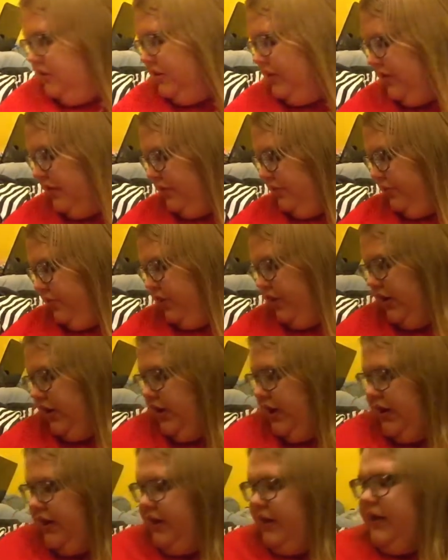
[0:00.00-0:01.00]
need more.
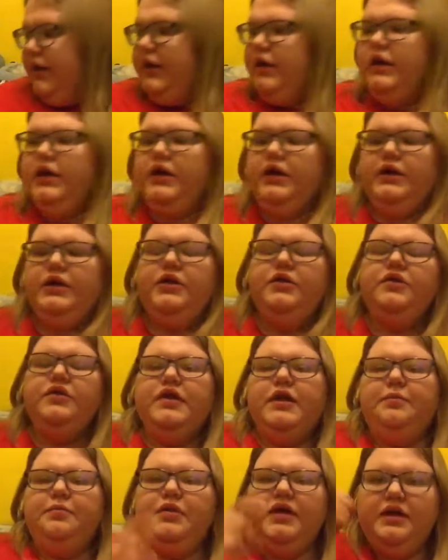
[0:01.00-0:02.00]
I got you know
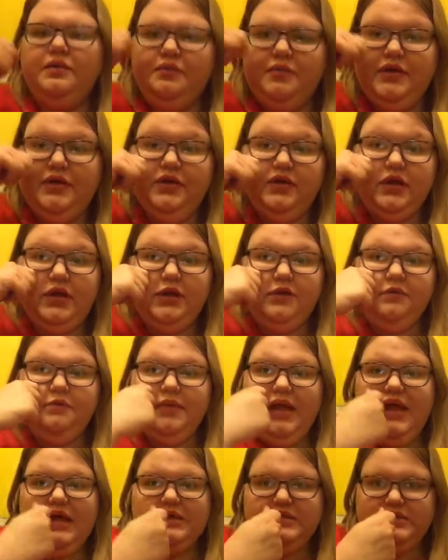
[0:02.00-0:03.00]
that black peel-off
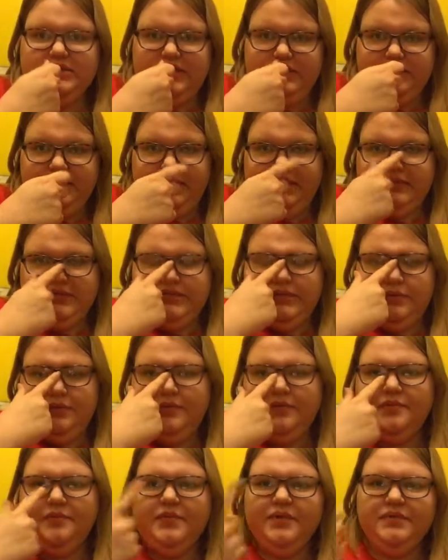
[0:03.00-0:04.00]
mask that like some
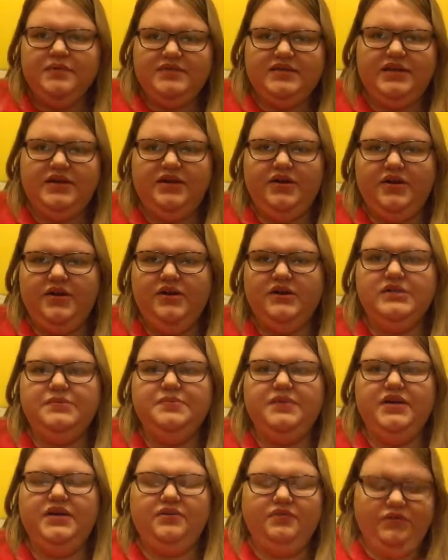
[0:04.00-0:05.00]
people say it hurts
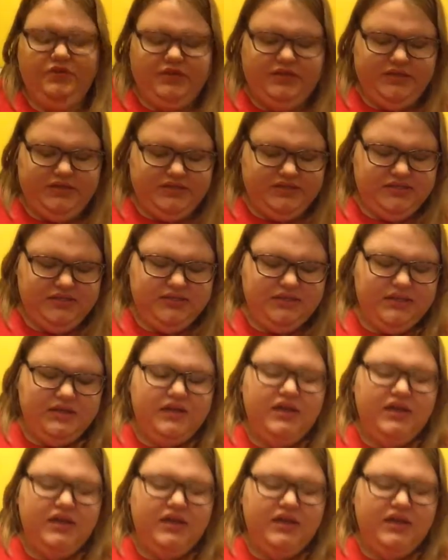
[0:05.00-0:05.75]
but it really doesn't.